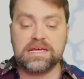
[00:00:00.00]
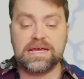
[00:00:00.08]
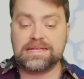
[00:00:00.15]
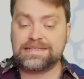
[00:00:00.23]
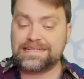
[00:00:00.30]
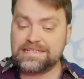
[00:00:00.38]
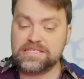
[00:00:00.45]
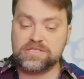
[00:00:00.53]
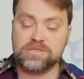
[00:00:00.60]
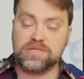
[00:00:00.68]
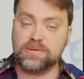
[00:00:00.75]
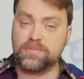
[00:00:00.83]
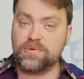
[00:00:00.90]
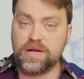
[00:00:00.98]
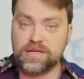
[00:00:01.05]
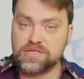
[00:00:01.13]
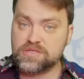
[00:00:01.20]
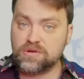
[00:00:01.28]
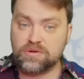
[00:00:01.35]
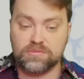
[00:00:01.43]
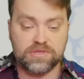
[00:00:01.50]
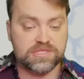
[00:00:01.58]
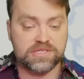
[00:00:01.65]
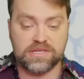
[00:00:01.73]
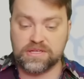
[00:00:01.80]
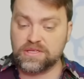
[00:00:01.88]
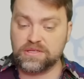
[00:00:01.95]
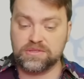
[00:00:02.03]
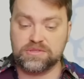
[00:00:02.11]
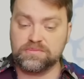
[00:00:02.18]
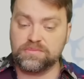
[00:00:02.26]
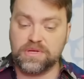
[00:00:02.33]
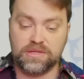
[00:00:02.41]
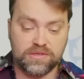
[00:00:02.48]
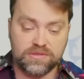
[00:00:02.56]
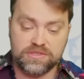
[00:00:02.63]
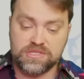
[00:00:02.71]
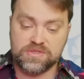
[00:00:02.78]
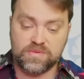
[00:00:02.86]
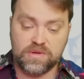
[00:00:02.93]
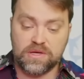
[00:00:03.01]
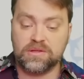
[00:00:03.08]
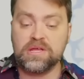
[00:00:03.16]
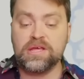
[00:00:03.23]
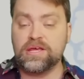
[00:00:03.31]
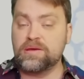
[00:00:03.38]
at least to the Bryansk Oblast, I think to Belgorod as well,